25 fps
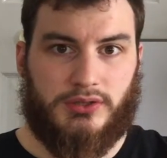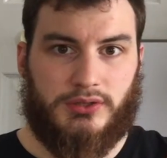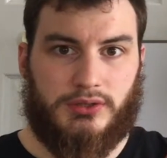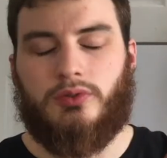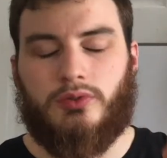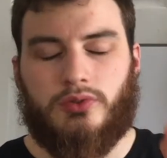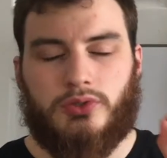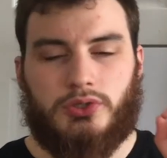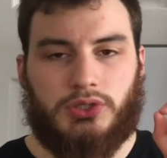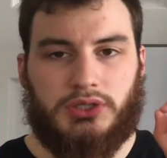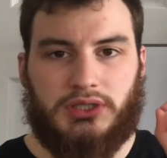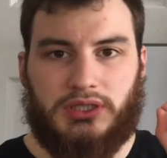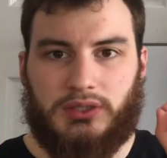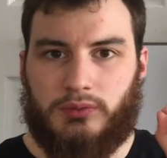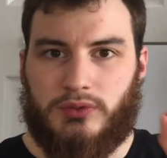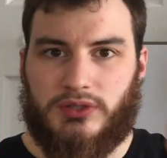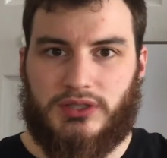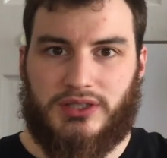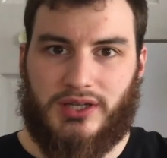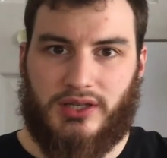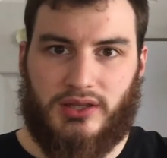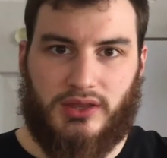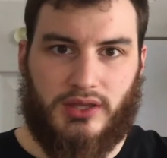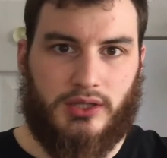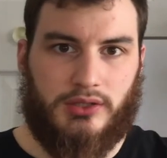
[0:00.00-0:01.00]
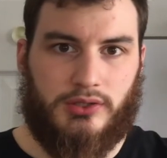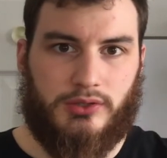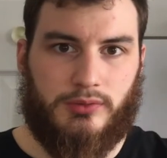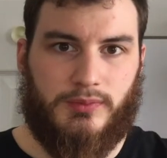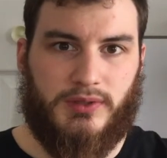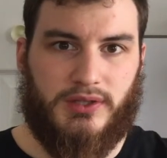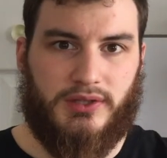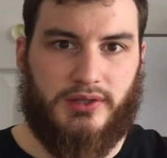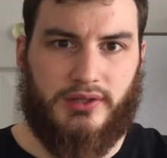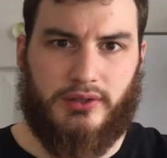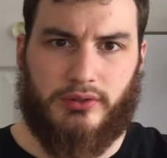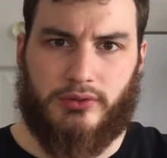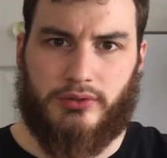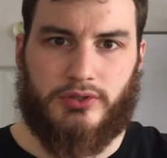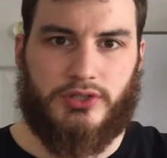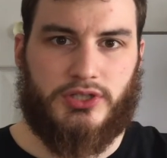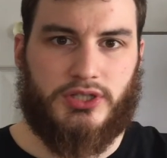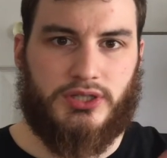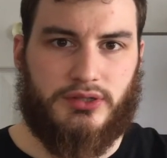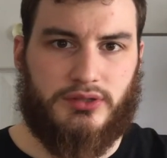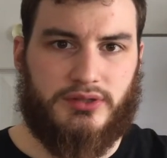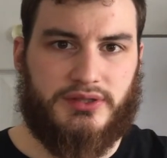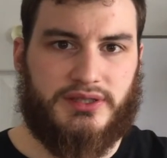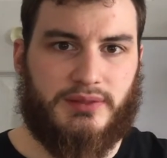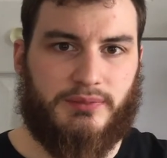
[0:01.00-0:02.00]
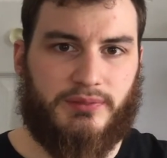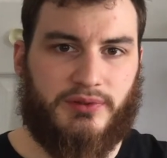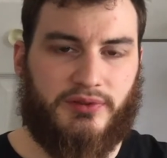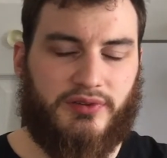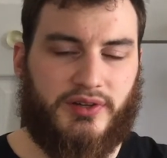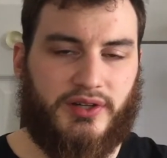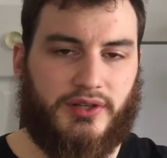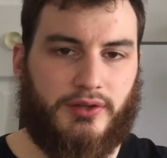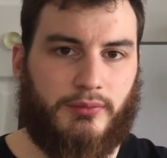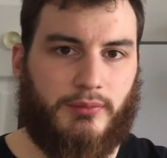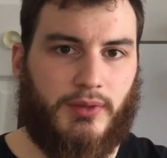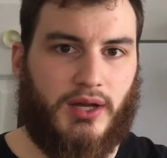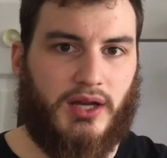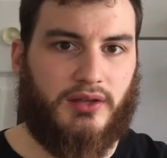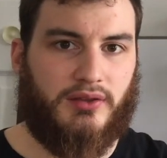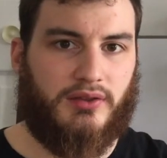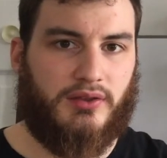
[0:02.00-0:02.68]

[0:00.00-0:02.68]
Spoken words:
Usually we take that to be the origin to simplify the math.